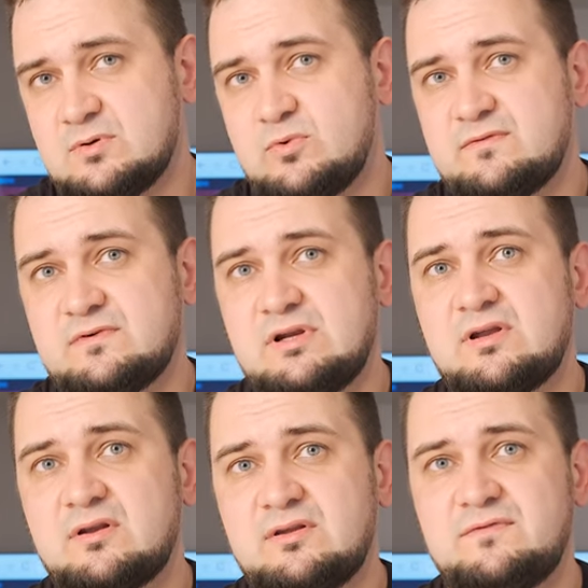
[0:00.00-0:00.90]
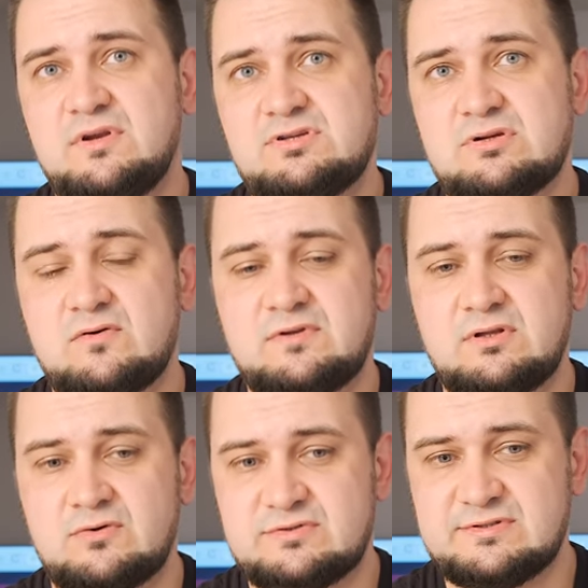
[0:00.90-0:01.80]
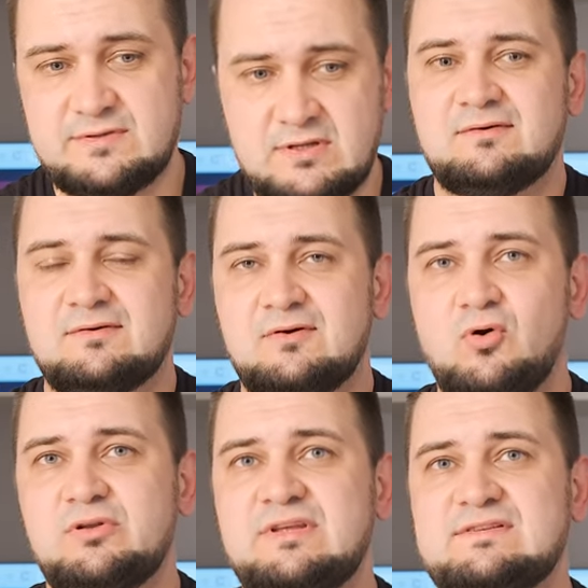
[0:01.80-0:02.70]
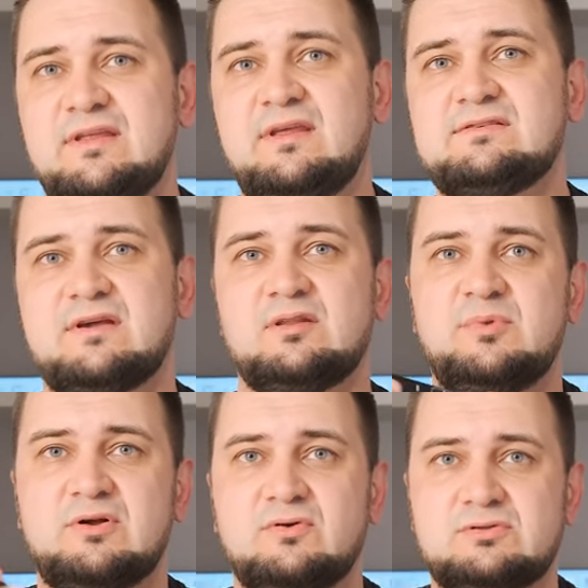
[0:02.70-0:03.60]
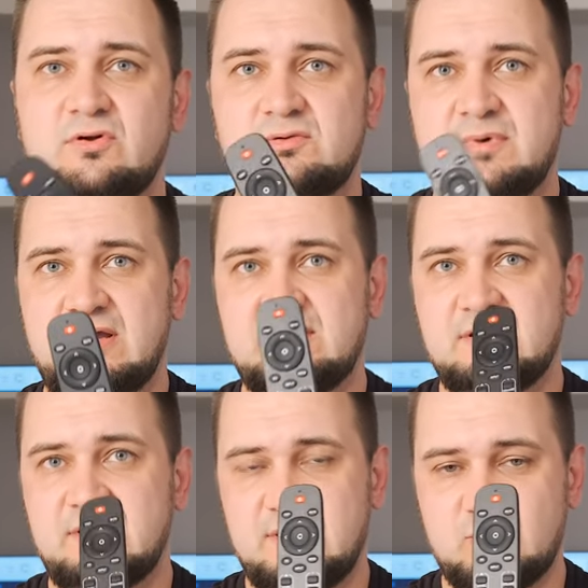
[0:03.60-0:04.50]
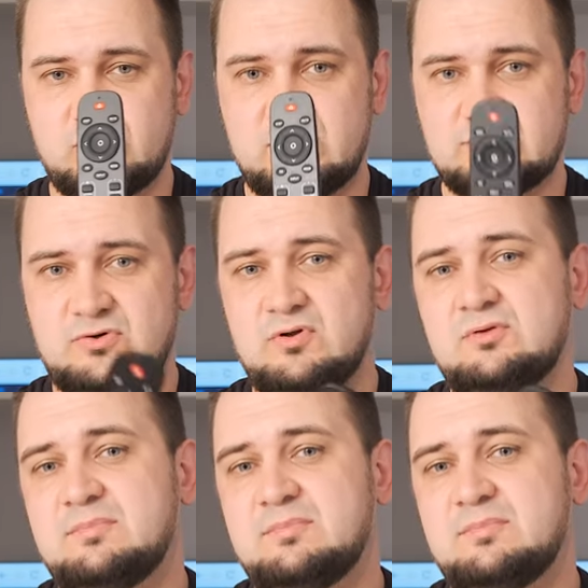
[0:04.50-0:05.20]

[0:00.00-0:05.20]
with clearer definition of the notes. All these settings can be controlled by the remote control,